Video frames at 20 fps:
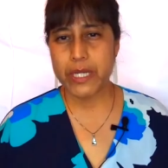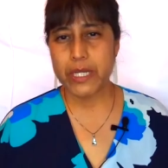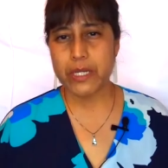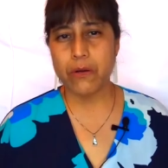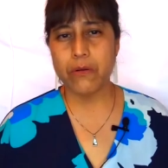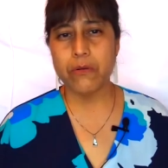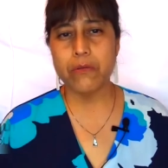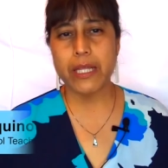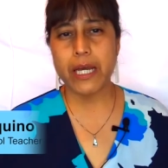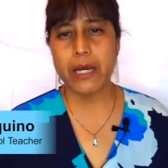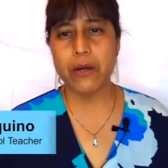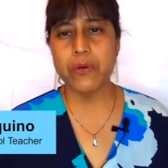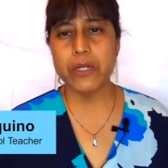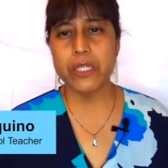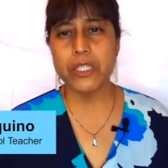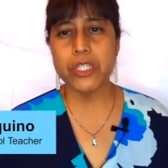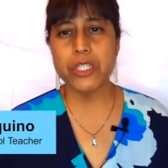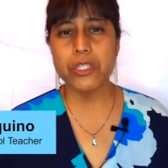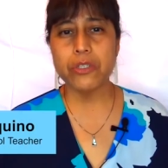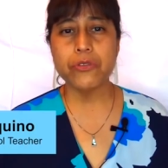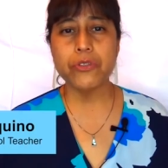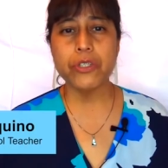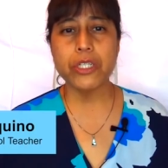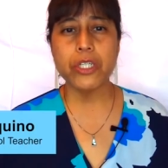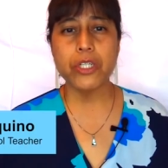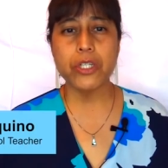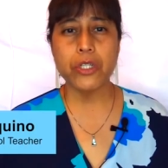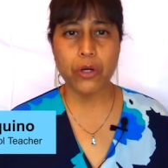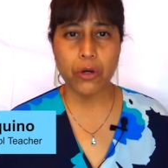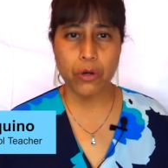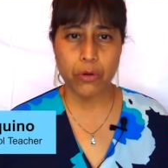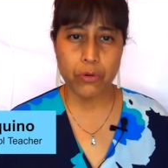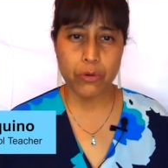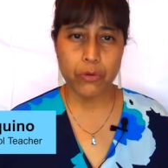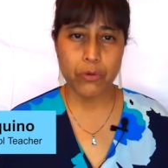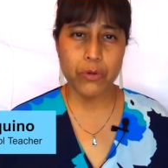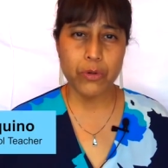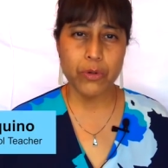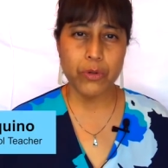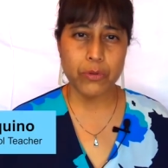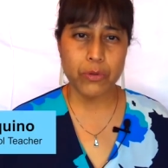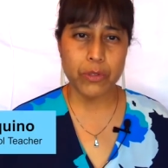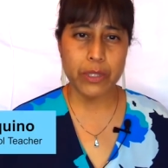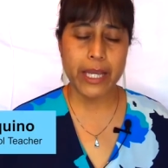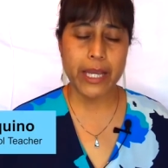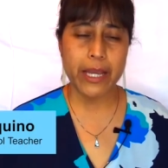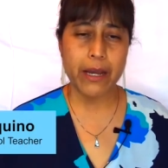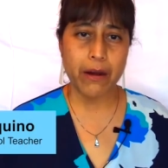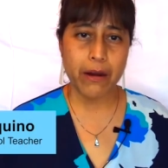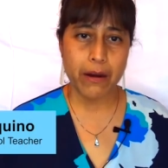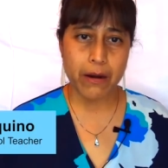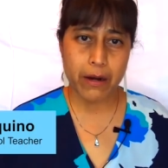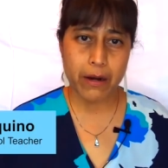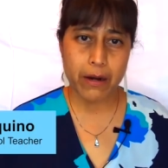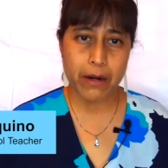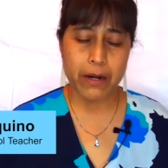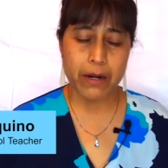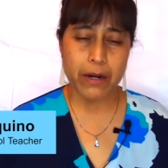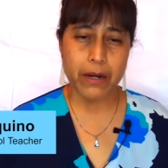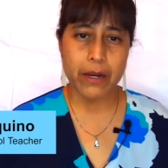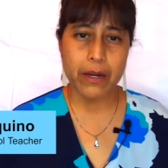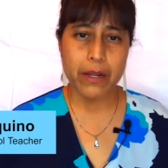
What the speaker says: know that when children know who they are,